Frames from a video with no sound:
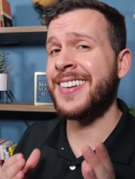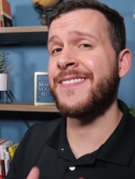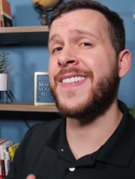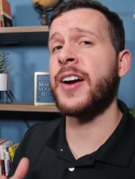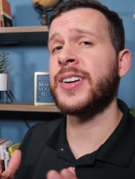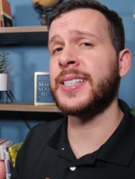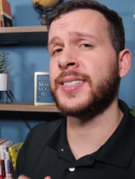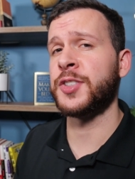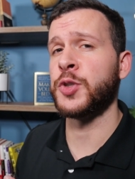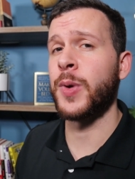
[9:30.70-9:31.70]
in various
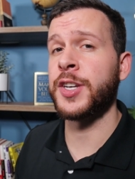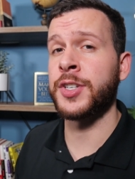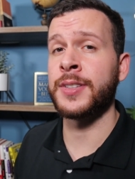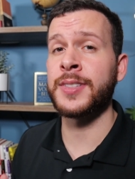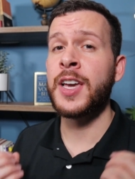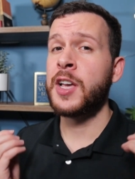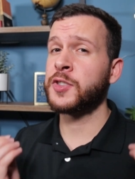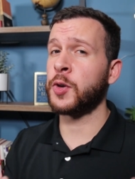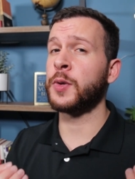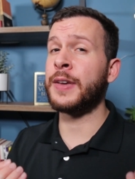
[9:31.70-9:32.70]
situations.
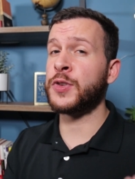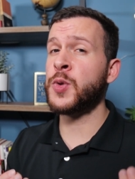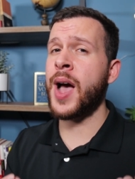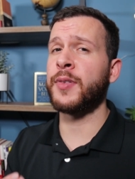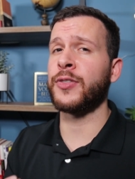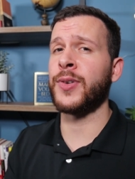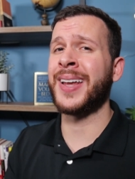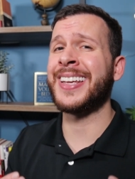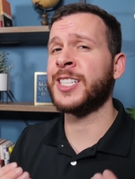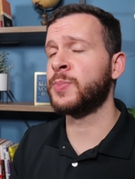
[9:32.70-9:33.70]
So if you have a
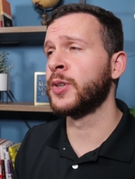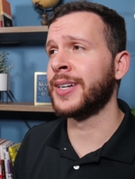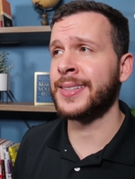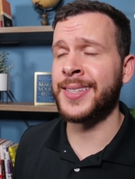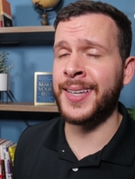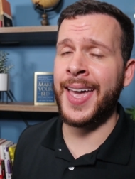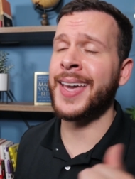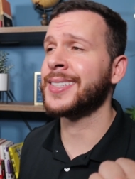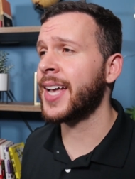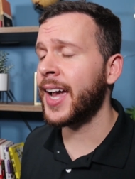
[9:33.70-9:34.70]
friend experiencing
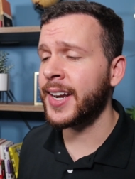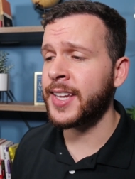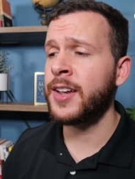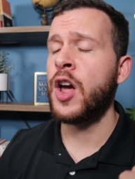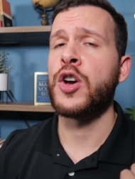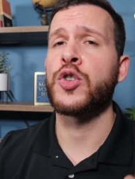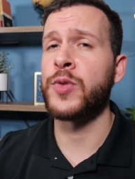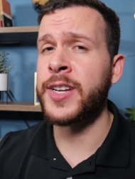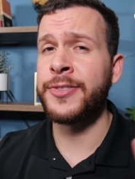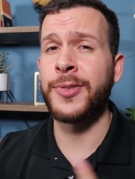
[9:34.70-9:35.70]
anxiety,
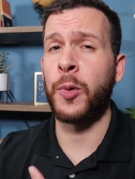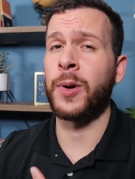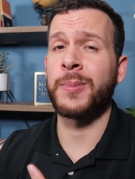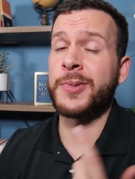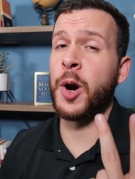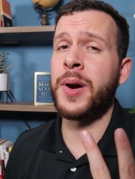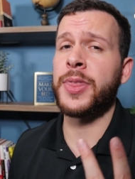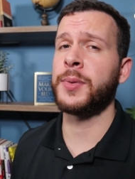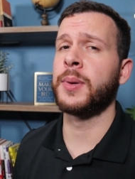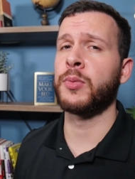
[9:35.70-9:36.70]
grief, or going
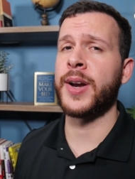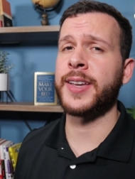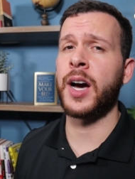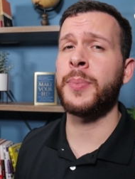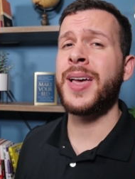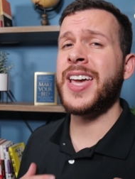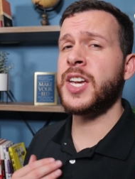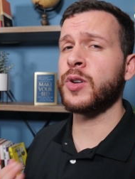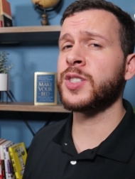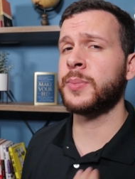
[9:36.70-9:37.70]
through a breakup,
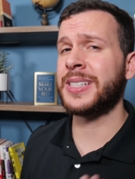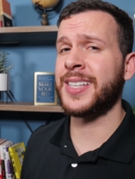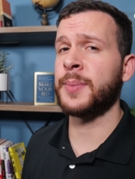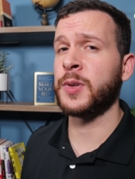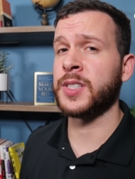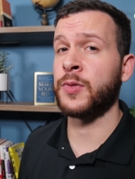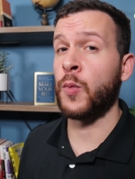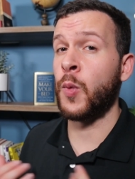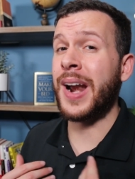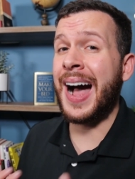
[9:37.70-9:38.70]
here are some examples
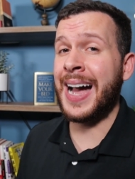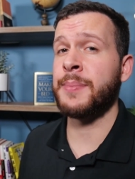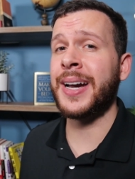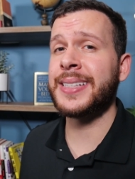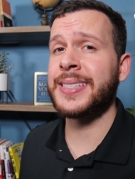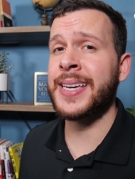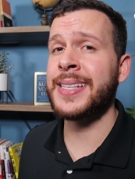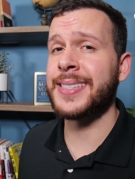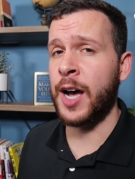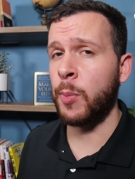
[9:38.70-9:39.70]
of what I might
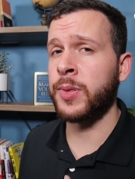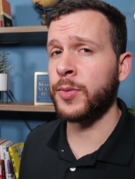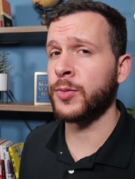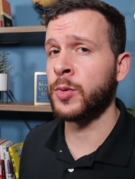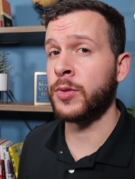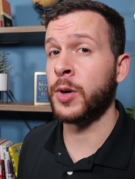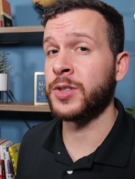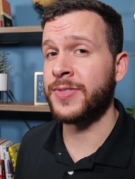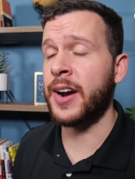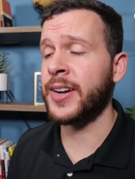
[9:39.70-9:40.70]
say to help them through
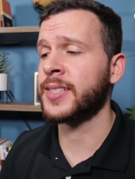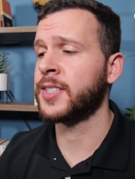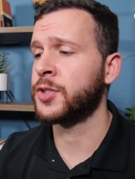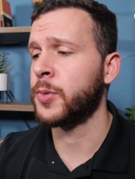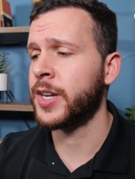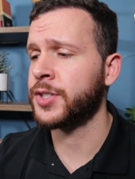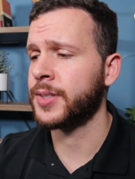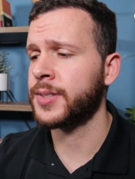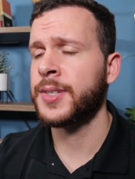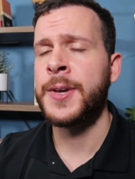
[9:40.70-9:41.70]
those various
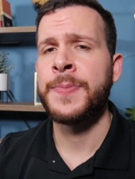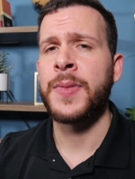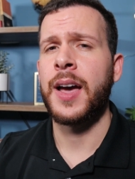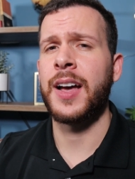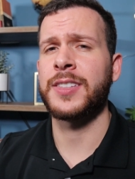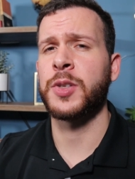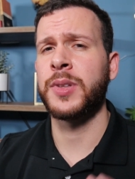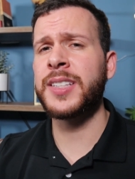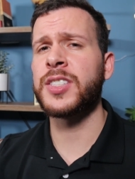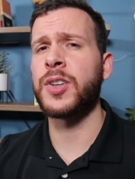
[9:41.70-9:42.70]
situations. Uh, so
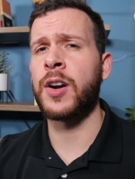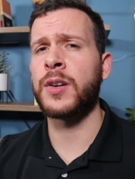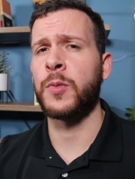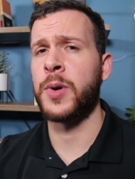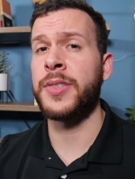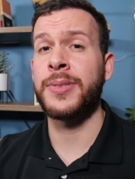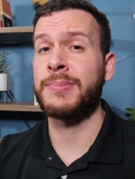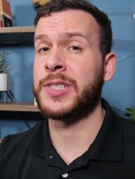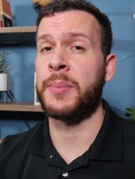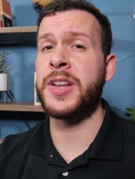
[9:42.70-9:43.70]
let's start with
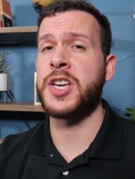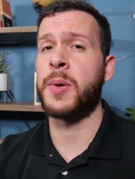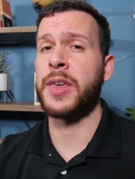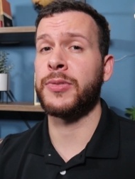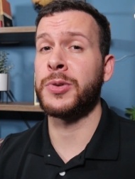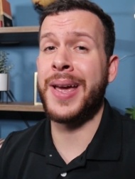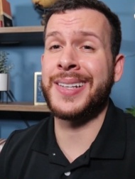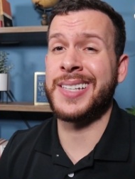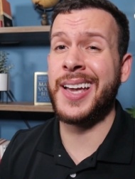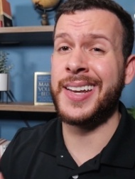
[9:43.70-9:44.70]
somebody going through
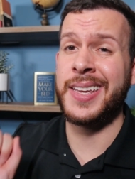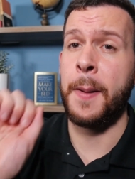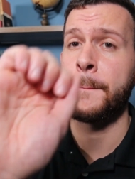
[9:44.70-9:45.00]
anxiety.